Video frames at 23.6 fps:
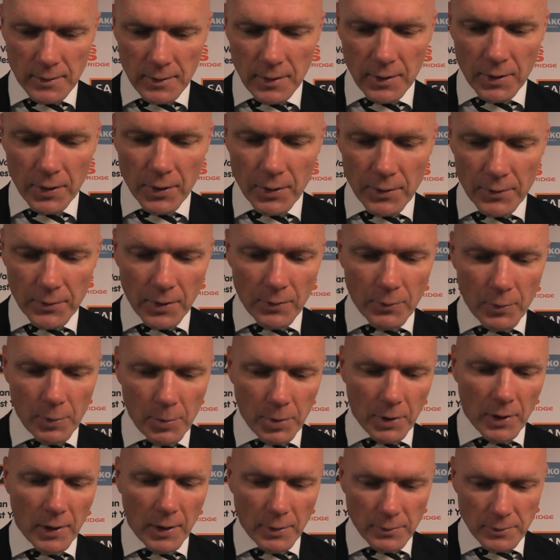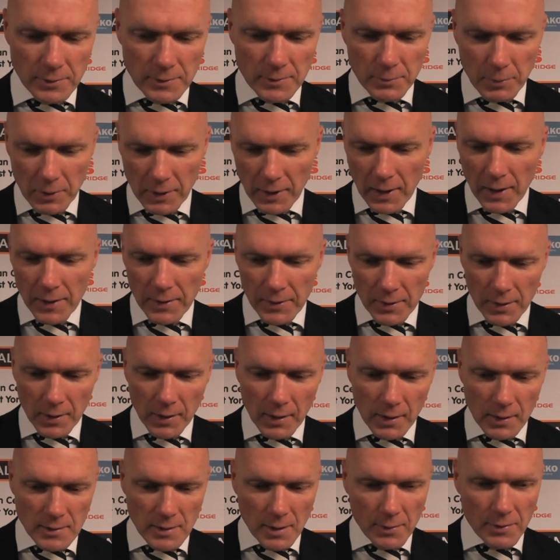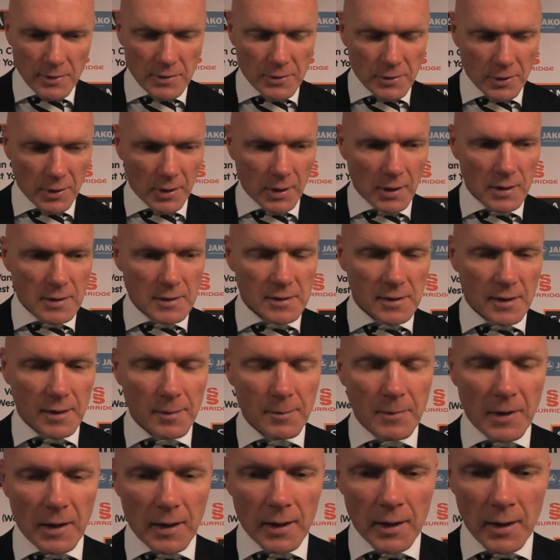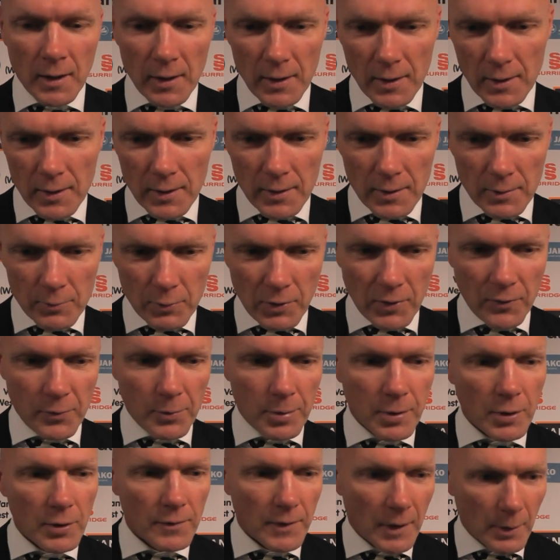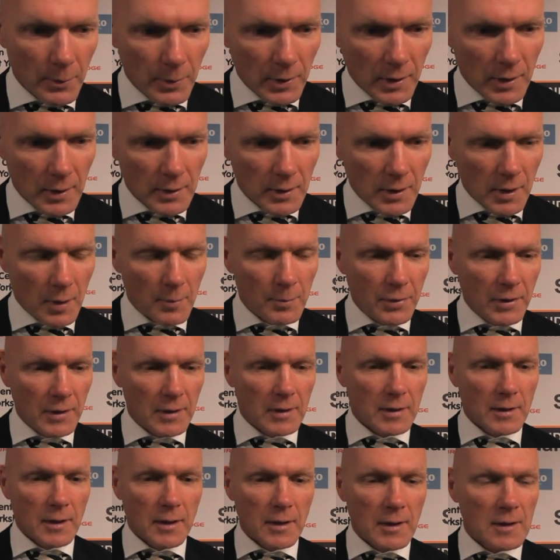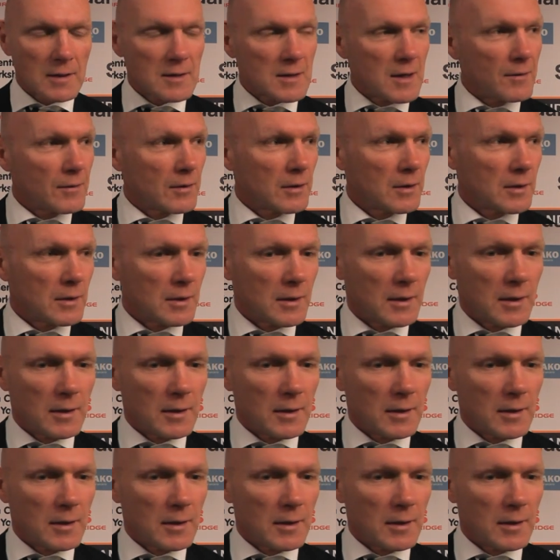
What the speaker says: we put out what I think is our strongest team. Then we've proved that we can compete at this level.